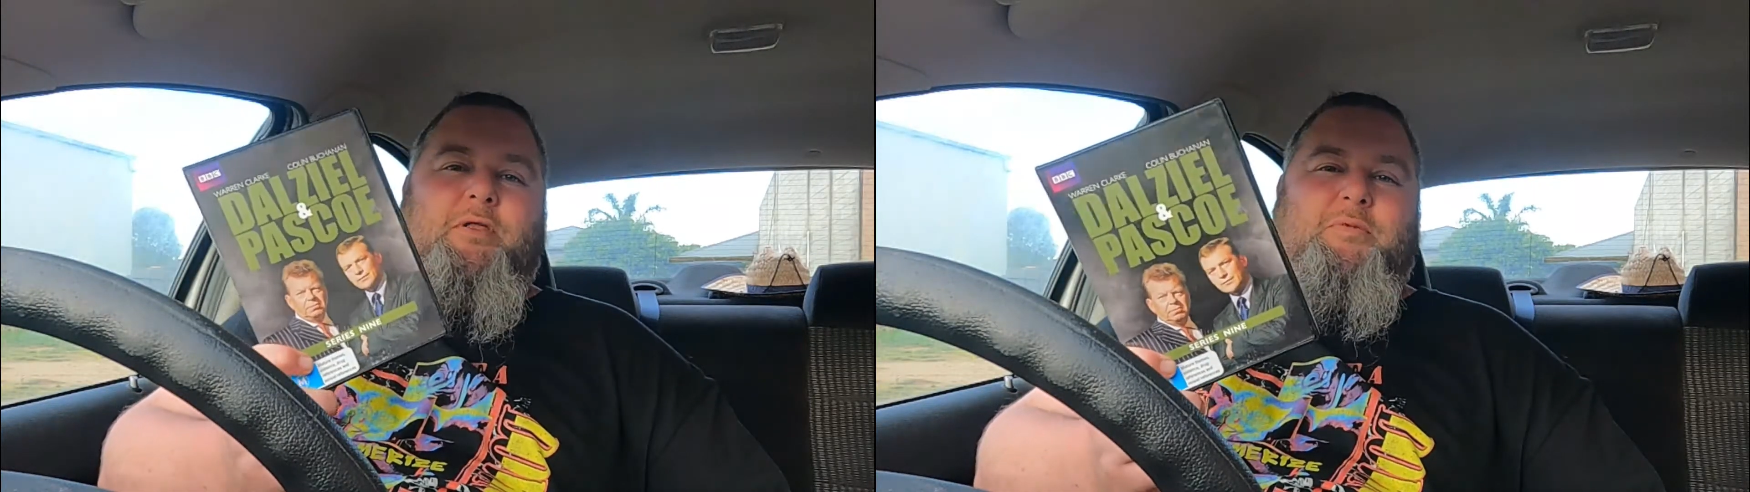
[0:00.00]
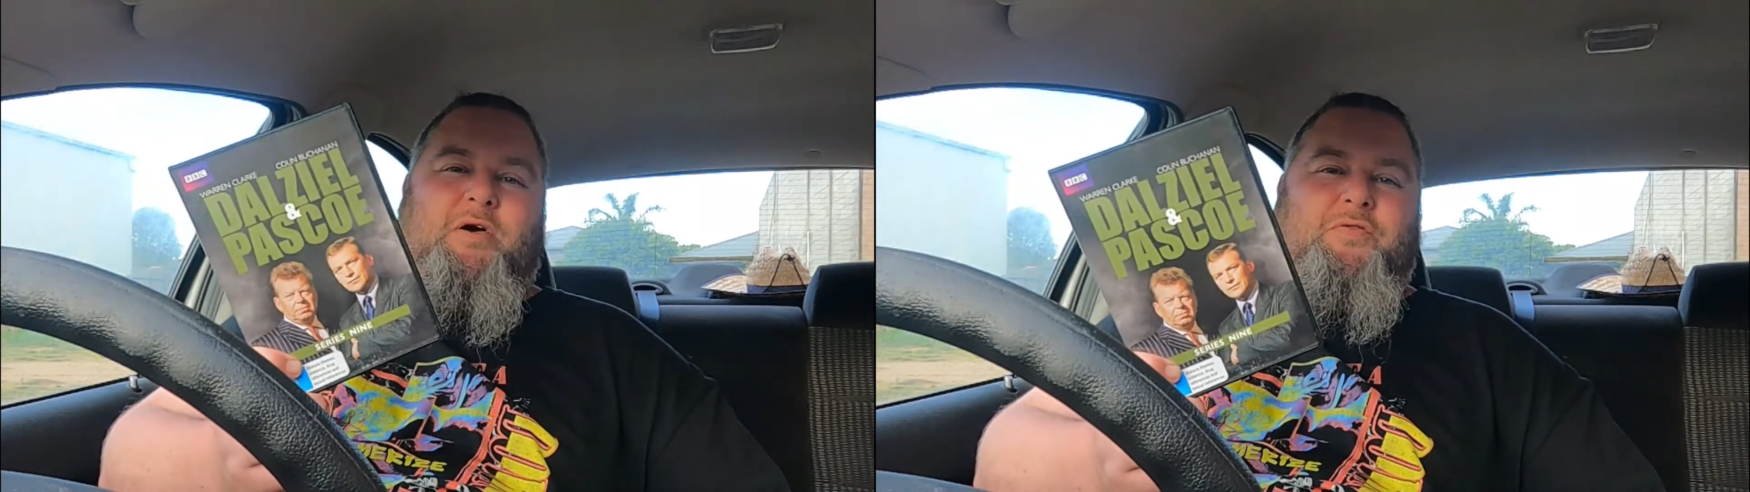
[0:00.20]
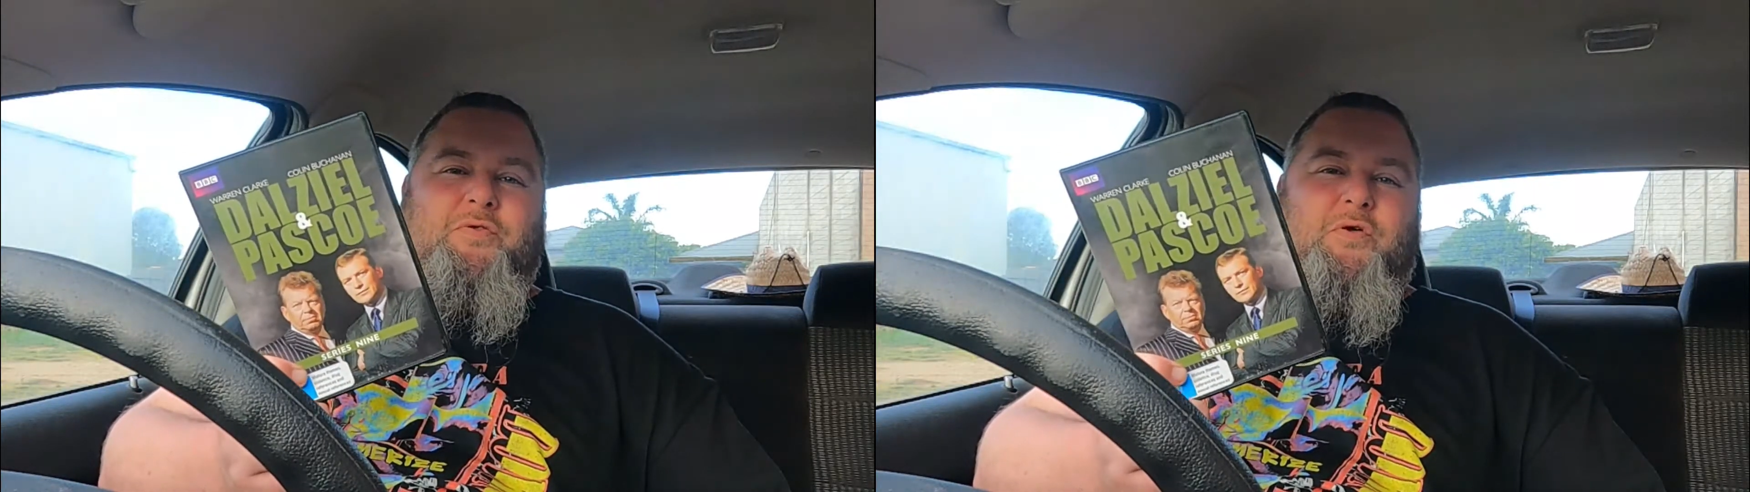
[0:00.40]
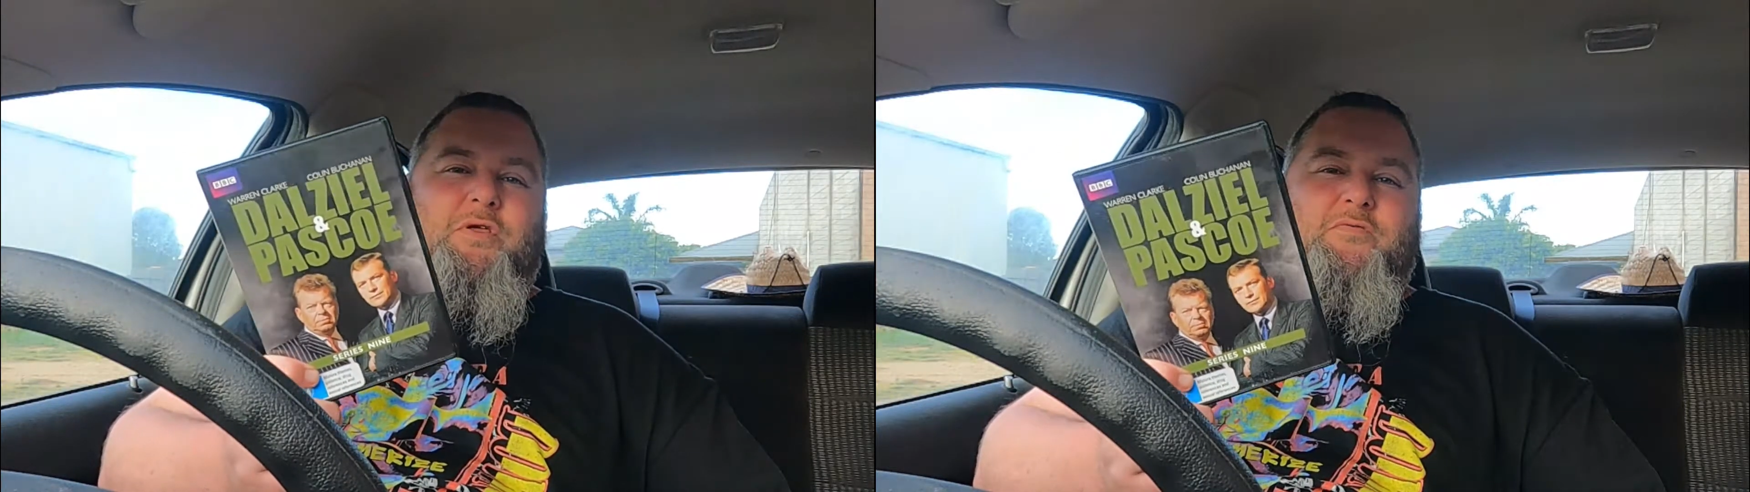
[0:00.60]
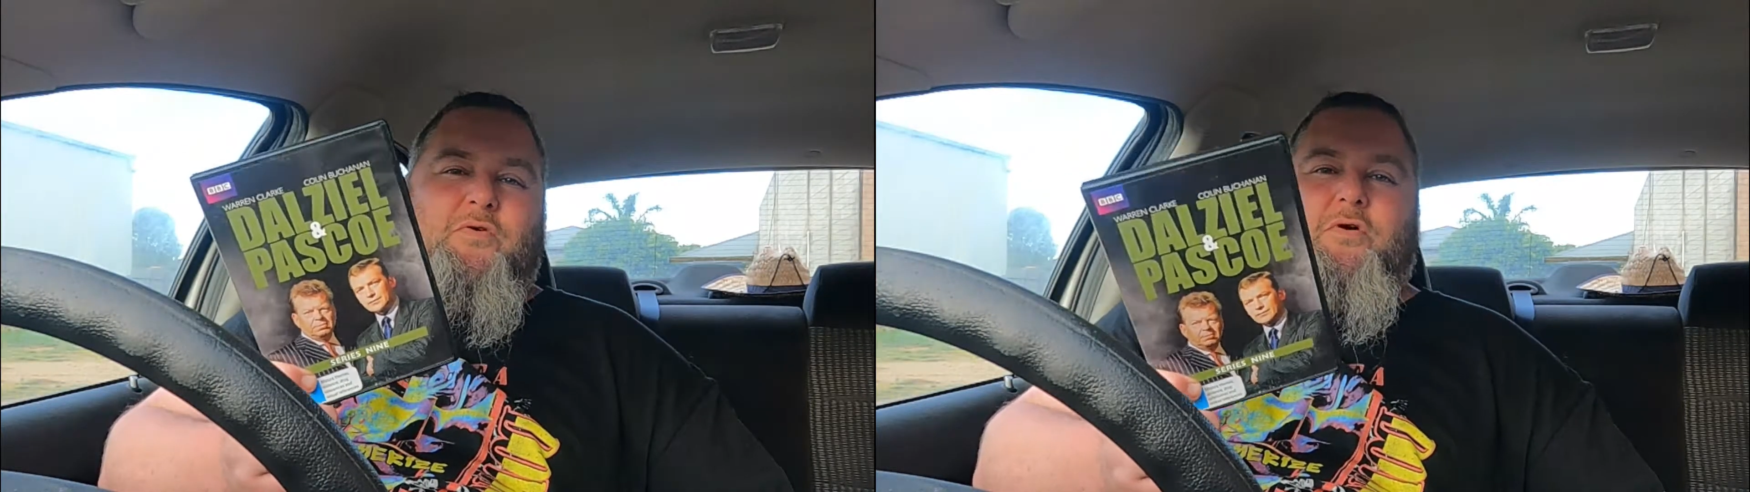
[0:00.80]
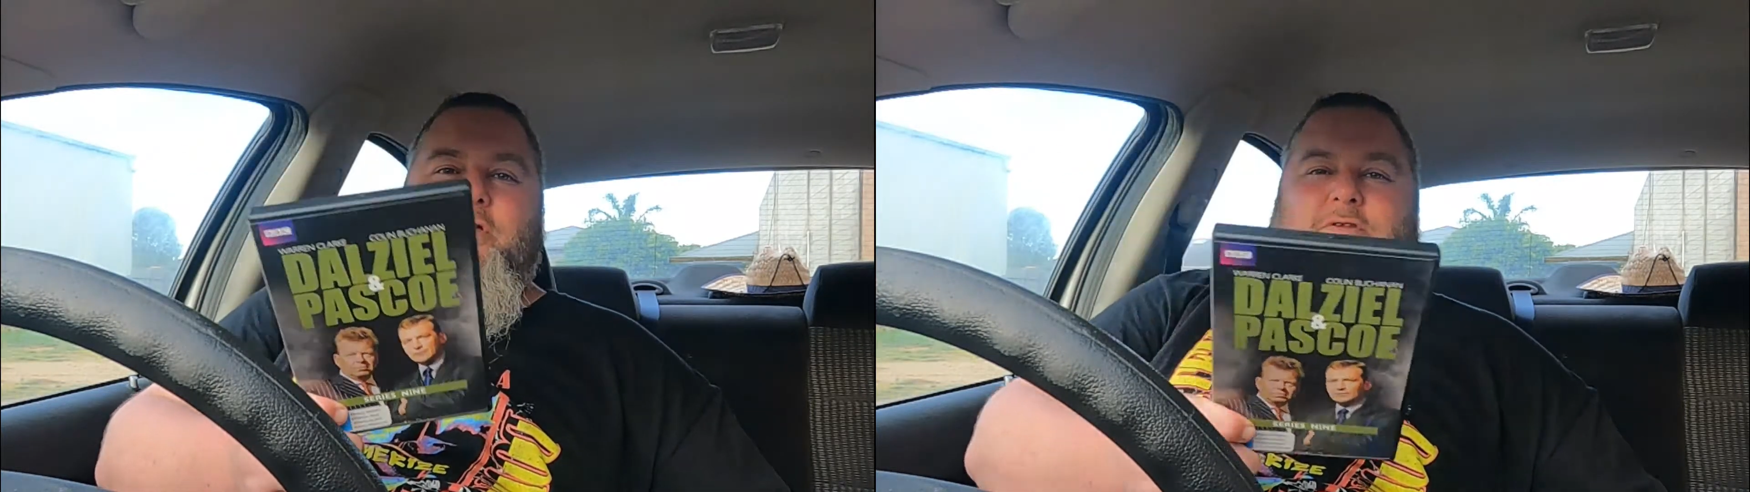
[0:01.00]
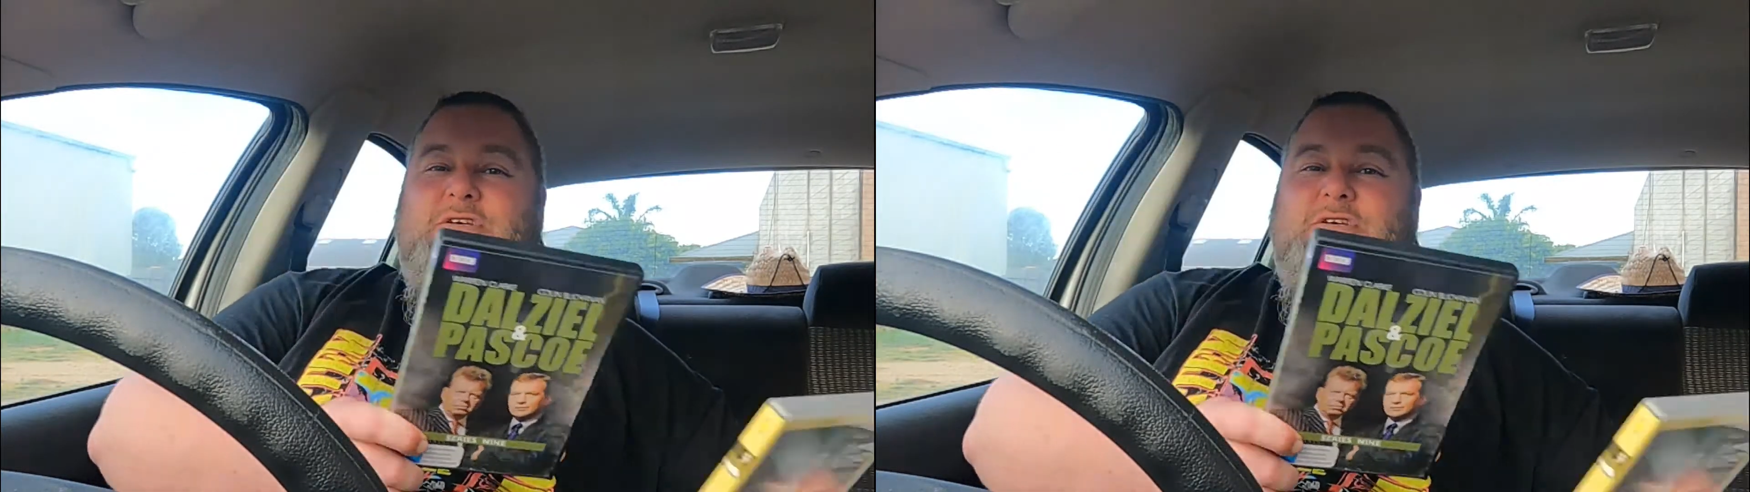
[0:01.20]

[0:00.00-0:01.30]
get about 30 for it,